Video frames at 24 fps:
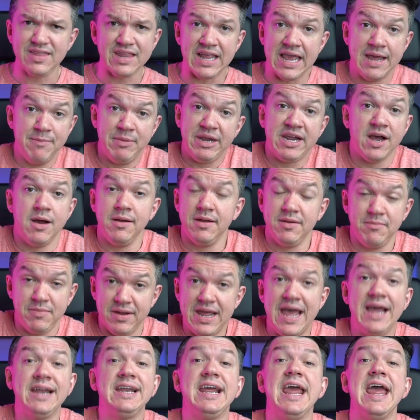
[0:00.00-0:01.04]
and become
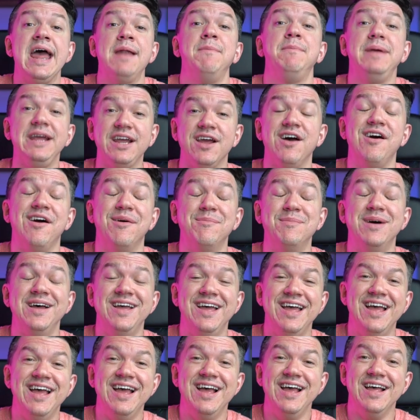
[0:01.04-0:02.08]
and can become
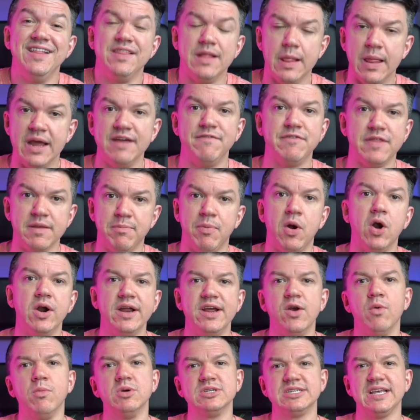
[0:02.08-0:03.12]
the life of the
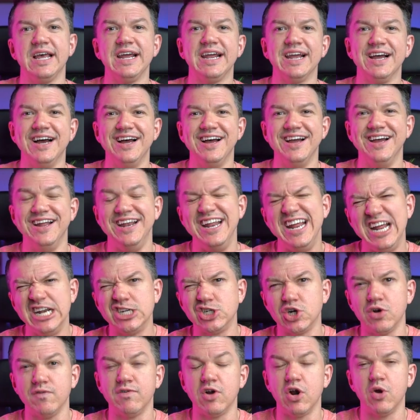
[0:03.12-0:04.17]
party, almost like a, an
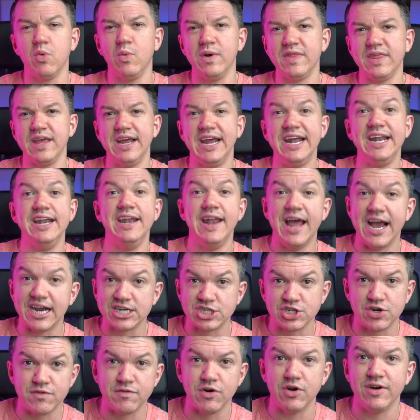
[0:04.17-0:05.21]
introvert with a hidden
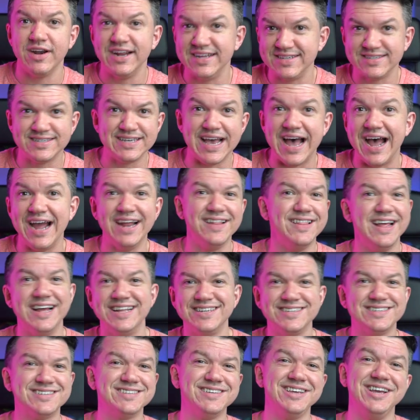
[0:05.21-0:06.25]
extrovert inside
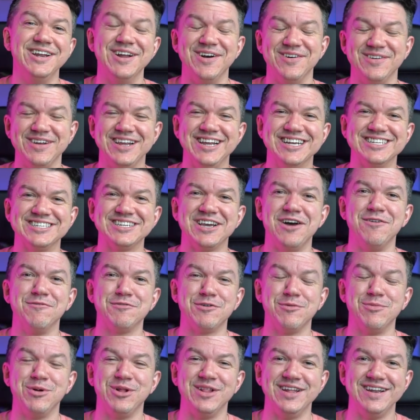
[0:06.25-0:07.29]
that's, you know, gets
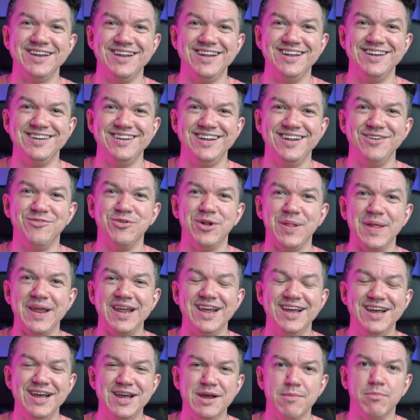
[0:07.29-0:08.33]
comfortable and, and, and really
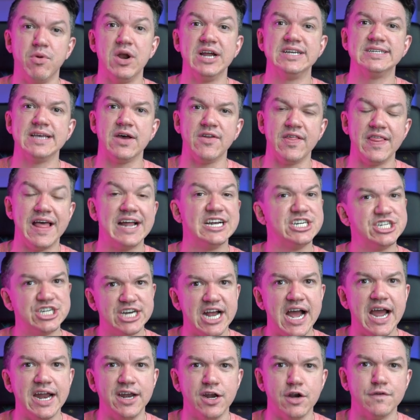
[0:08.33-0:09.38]
breaks out of that
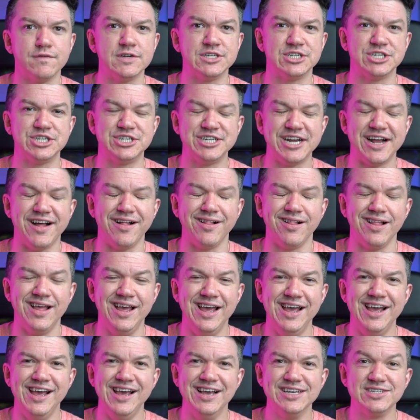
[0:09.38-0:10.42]
shy, nervous shell.
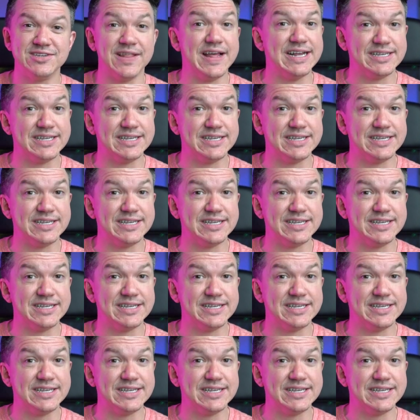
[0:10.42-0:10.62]
So